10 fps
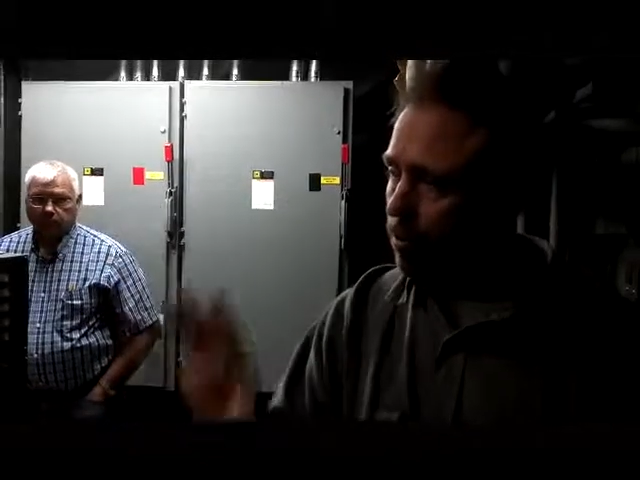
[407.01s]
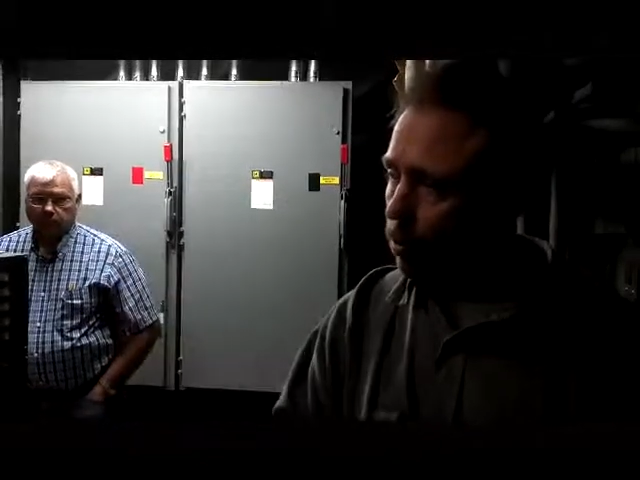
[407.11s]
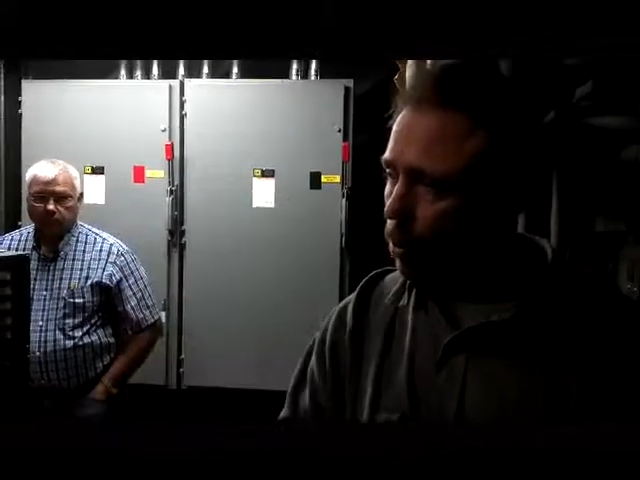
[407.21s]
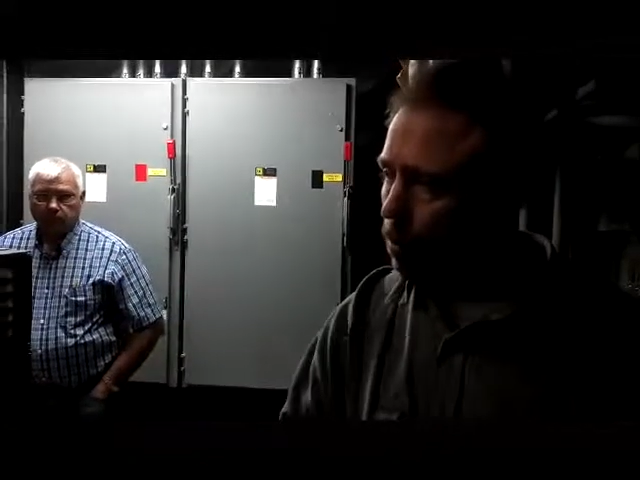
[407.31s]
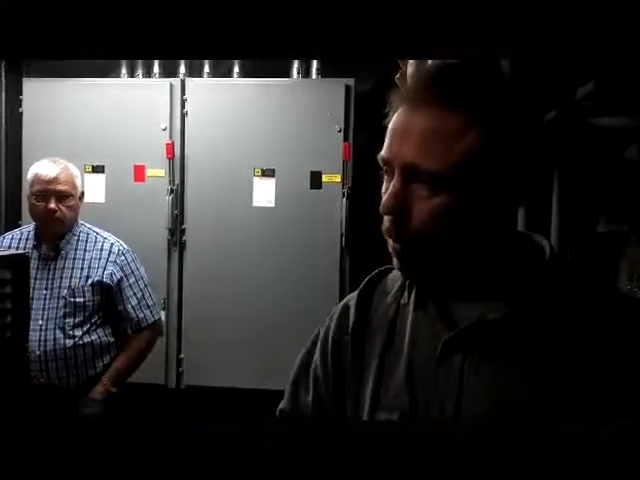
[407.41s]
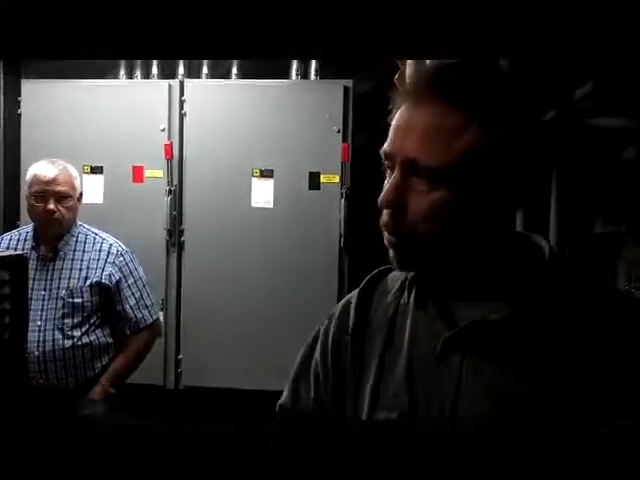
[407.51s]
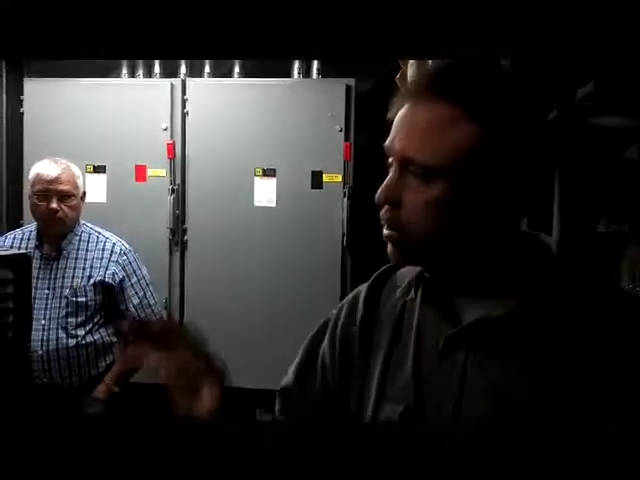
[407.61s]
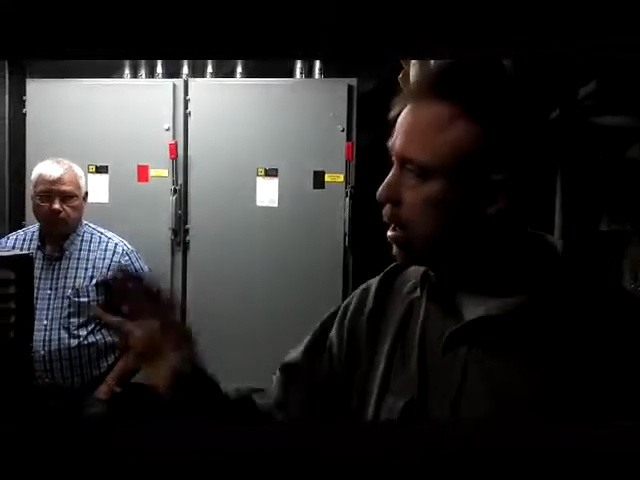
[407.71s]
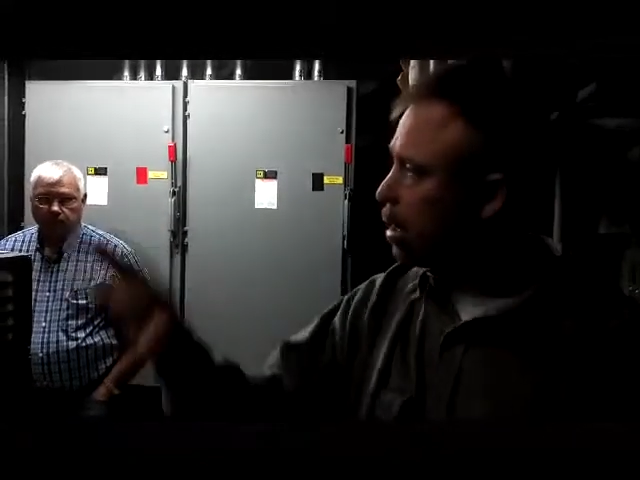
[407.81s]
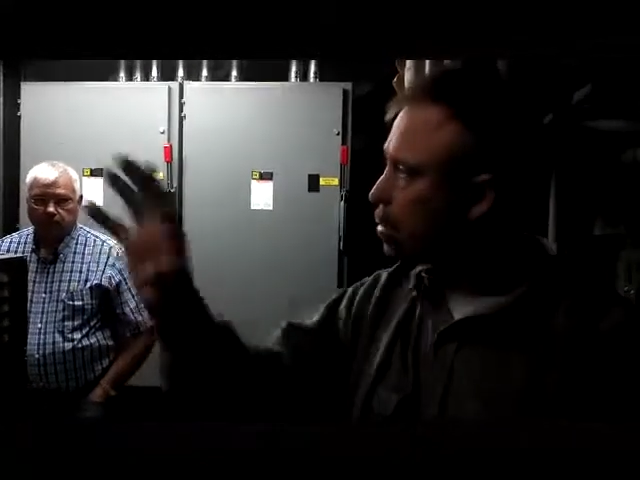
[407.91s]
of 4 pounds
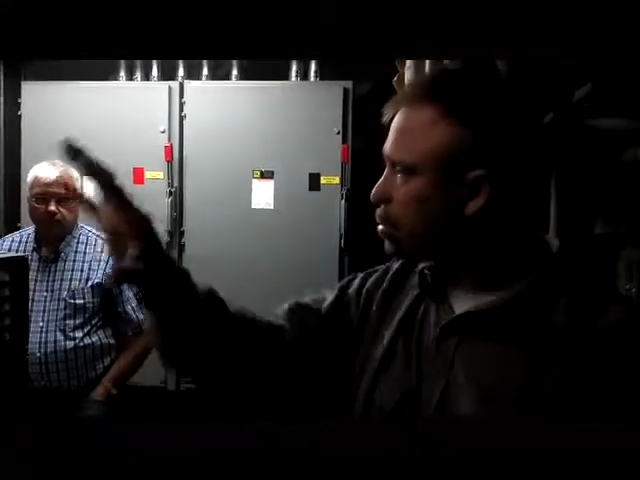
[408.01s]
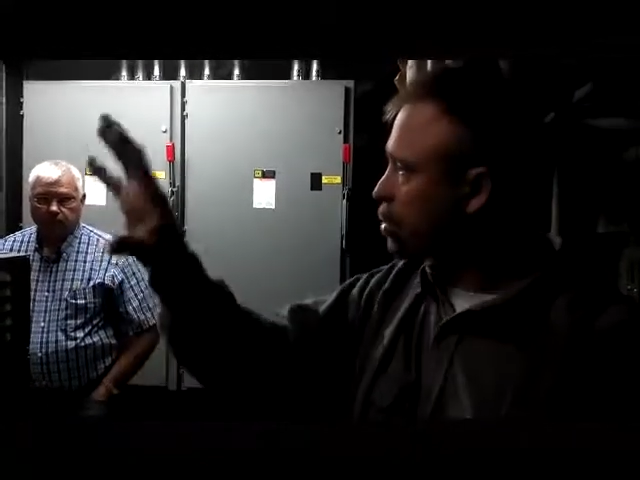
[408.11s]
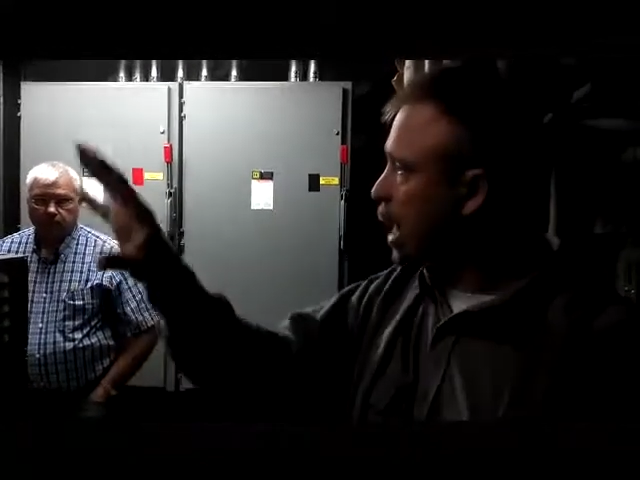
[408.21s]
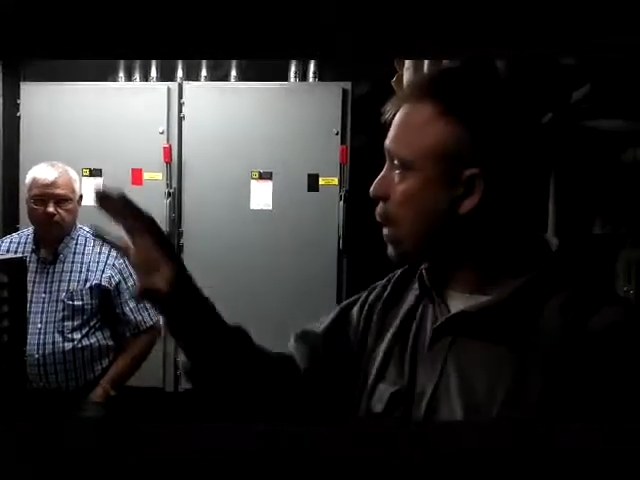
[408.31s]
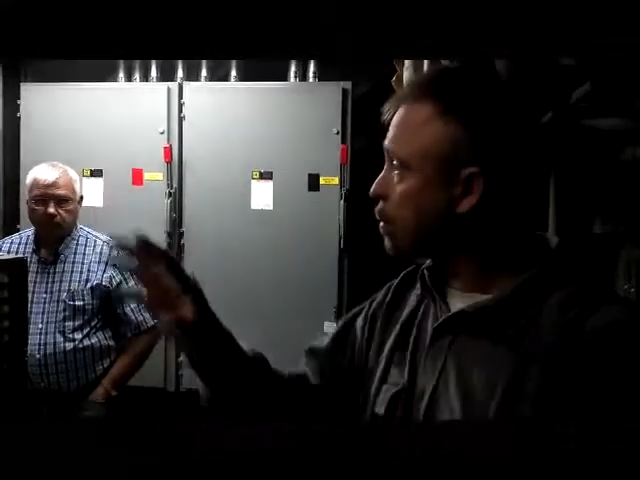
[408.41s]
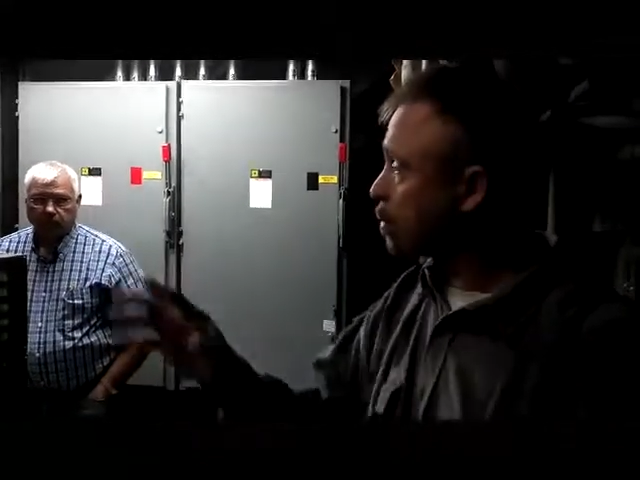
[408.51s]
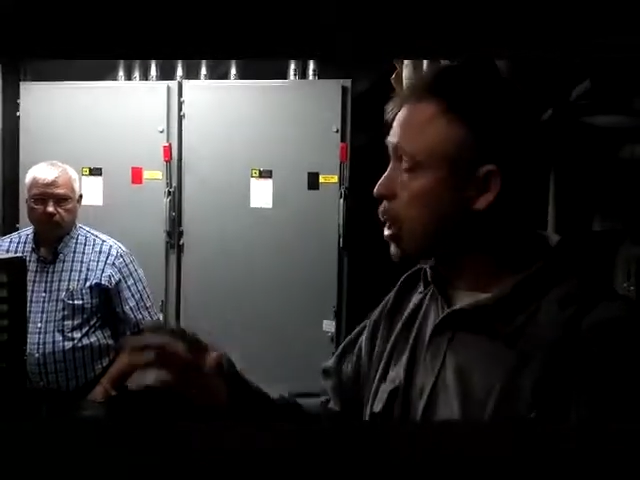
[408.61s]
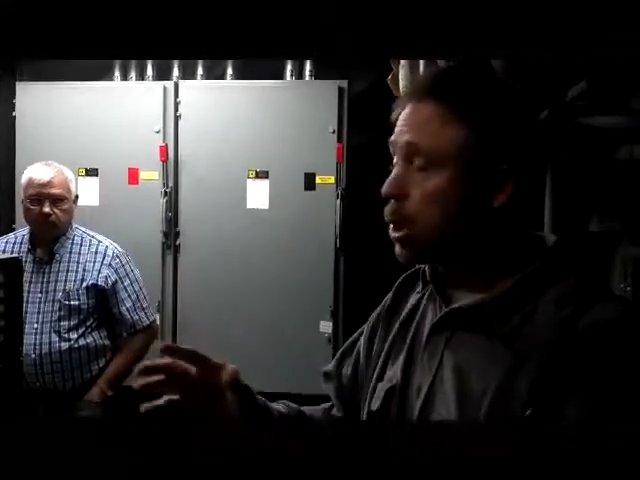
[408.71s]
on all those traps,